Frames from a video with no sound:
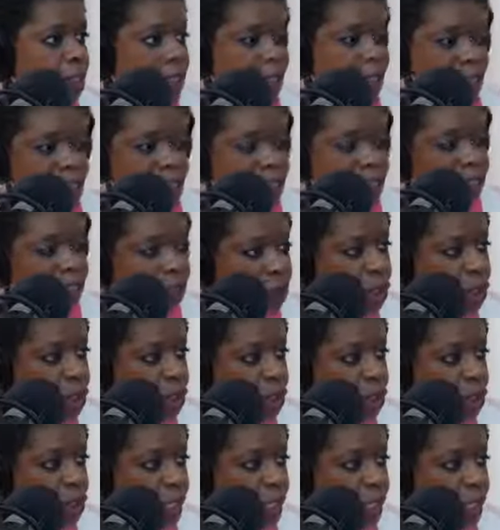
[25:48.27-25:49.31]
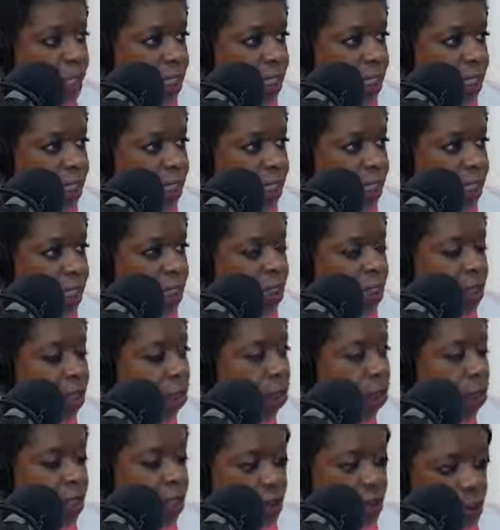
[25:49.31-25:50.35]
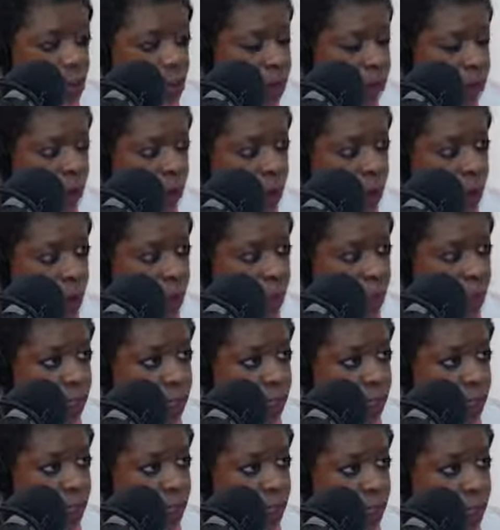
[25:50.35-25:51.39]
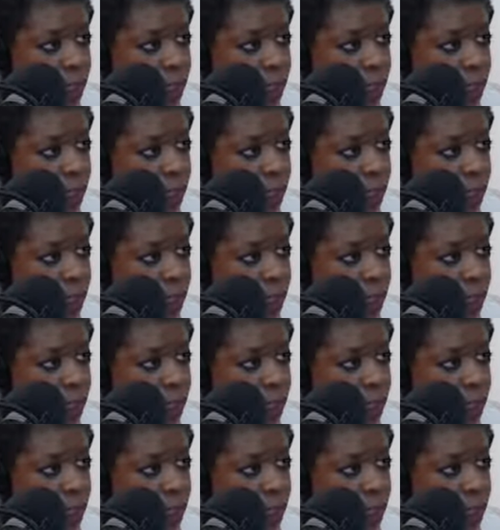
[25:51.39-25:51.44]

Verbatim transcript: Get yourself sorted. You know, we'll do the divorce.